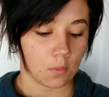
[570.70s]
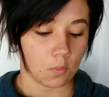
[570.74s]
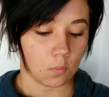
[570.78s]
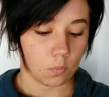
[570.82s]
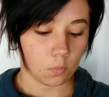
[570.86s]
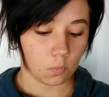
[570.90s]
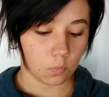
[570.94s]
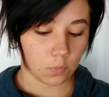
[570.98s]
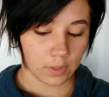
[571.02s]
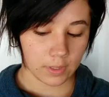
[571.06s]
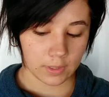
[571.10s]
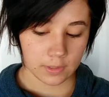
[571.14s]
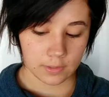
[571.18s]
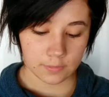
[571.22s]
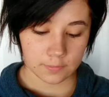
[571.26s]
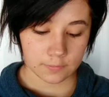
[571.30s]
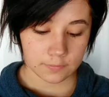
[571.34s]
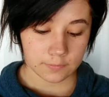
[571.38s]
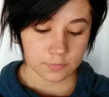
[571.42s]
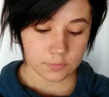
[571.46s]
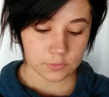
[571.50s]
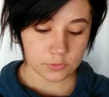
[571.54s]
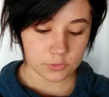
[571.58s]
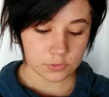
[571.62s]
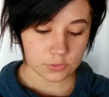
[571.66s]
When
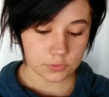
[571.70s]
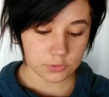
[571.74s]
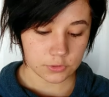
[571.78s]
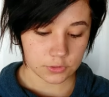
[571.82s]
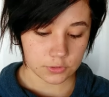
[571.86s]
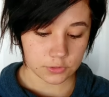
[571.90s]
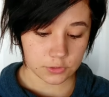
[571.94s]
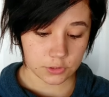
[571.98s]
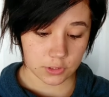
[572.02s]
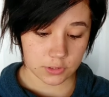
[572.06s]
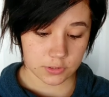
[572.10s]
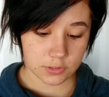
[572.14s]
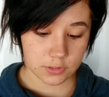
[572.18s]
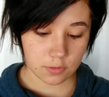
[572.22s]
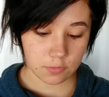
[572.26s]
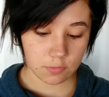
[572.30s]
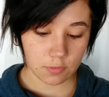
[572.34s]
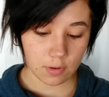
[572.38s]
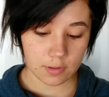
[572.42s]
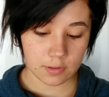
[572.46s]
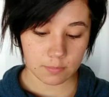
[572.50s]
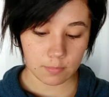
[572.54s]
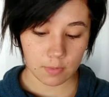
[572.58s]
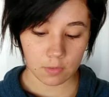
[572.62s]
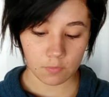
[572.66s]
just the
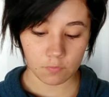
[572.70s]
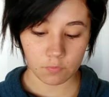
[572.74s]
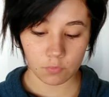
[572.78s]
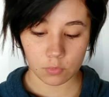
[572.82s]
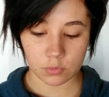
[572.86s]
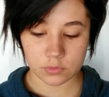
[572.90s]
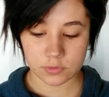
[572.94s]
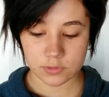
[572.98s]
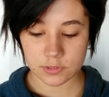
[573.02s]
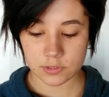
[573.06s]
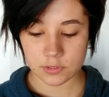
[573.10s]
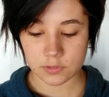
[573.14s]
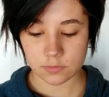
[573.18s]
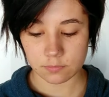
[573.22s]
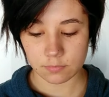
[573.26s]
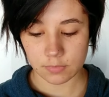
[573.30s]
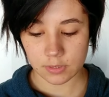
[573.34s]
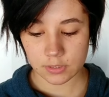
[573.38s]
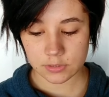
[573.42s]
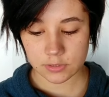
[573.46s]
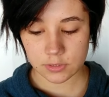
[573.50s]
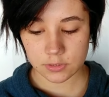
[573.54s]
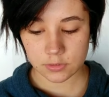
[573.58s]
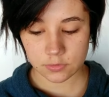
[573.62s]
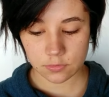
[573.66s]
right amount of water is
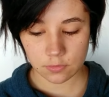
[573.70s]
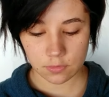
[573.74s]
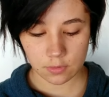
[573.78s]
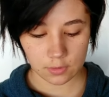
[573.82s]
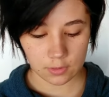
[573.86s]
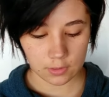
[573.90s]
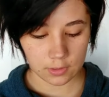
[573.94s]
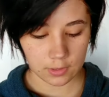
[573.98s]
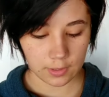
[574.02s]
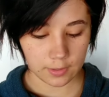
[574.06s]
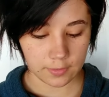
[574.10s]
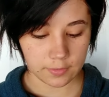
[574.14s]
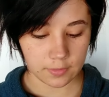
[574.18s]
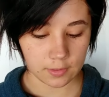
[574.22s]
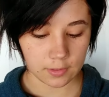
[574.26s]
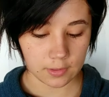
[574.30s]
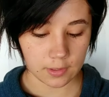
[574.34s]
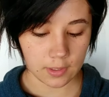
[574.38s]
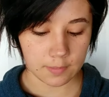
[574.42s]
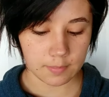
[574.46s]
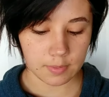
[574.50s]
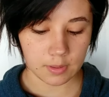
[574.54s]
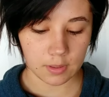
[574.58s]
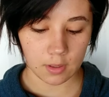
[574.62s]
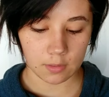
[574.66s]
mixed into the clay
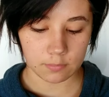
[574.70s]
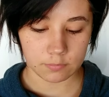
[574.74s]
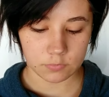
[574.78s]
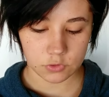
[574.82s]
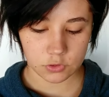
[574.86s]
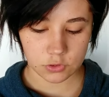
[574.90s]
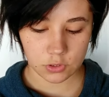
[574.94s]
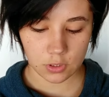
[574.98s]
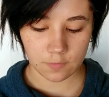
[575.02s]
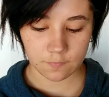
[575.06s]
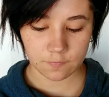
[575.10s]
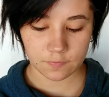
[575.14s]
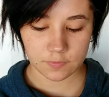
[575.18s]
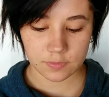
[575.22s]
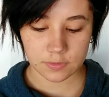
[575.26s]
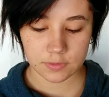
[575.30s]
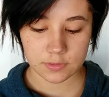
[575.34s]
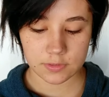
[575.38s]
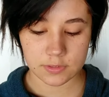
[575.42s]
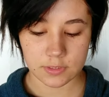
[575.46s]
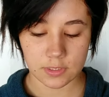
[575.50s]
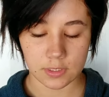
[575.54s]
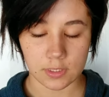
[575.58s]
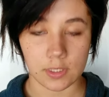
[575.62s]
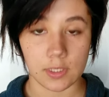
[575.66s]
becomes soft,
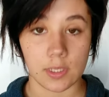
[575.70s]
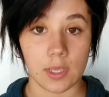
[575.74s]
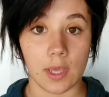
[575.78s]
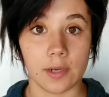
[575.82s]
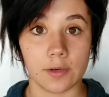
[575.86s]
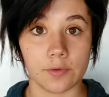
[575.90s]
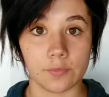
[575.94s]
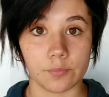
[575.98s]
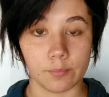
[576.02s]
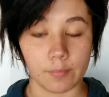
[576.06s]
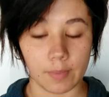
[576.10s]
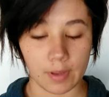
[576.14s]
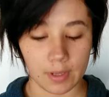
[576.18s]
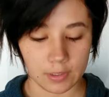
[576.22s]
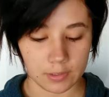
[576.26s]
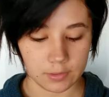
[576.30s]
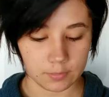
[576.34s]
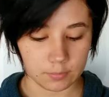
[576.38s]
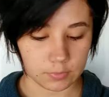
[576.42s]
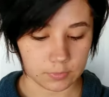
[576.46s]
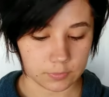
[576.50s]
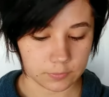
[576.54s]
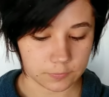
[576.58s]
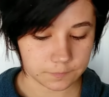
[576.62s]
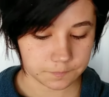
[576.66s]
sticky and
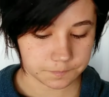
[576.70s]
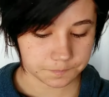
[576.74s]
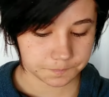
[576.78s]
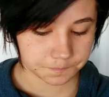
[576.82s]
malleable.